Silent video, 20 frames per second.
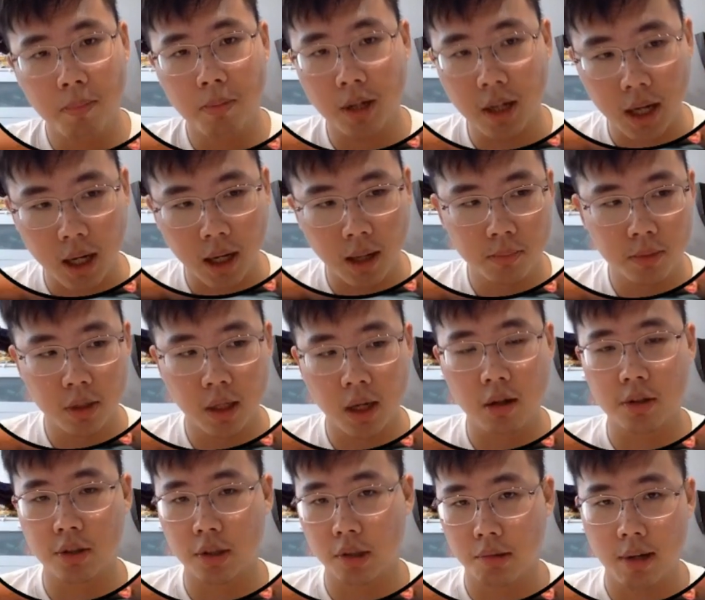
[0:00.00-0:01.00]
comes
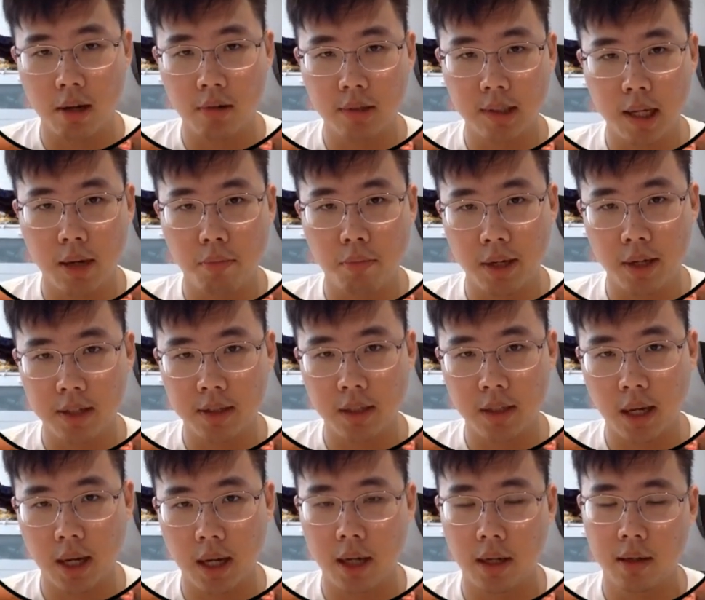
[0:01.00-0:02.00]
out, surrounds them
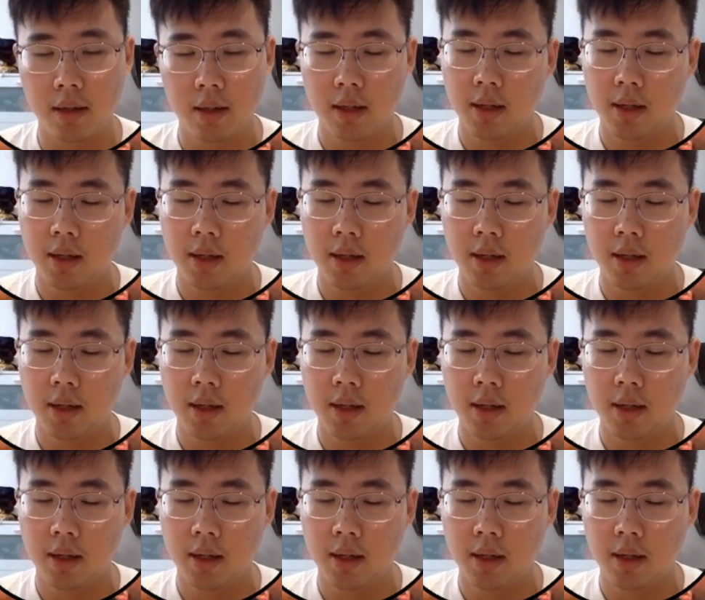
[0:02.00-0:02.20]
ringside,